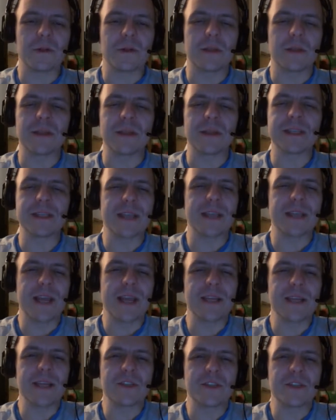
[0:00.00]
that this
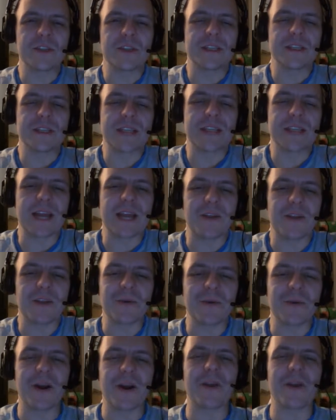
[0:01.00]
is just a
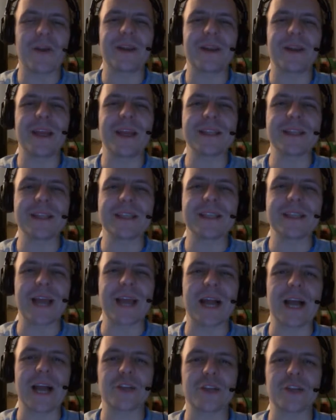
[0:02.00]
standalone card and isn't
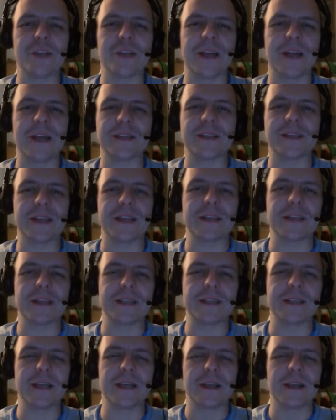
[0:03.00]
actually an
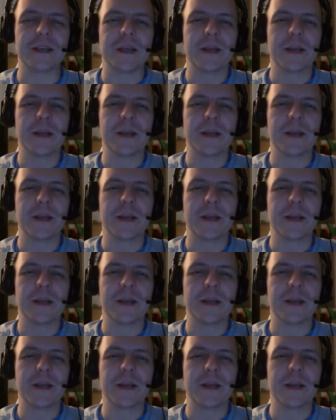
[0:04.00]
Ascendancy.